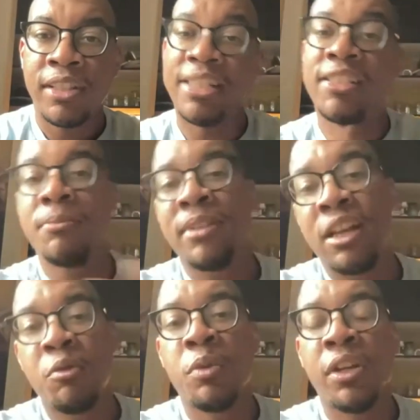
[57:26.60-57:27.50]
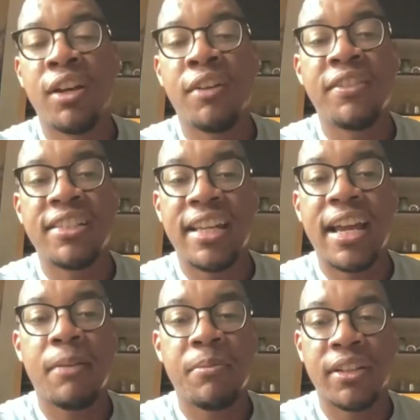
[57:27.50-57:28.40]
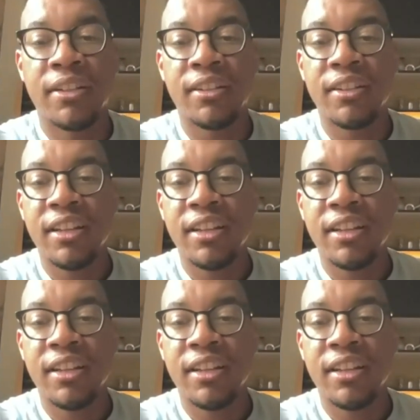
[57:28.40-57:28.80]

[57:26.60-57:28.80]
That's something that we would love to see happen.